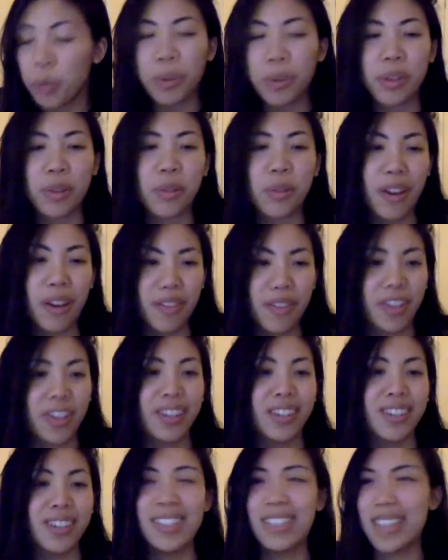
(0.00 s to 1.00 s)
with a
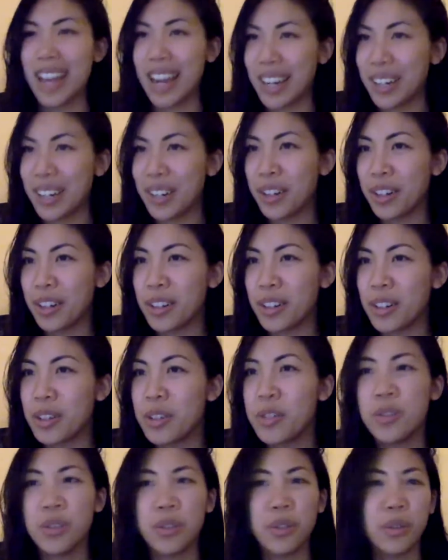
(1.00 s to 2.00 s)
graphic designer
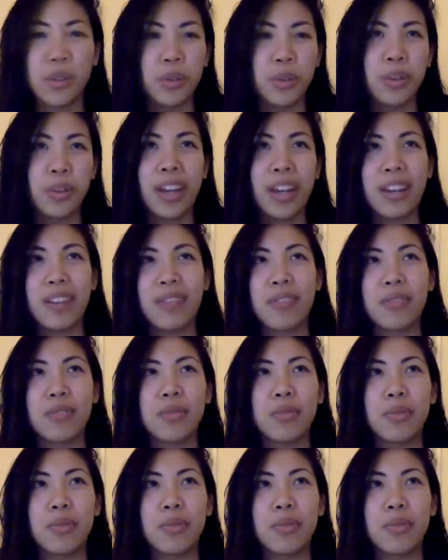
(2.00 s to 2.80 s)
to kind of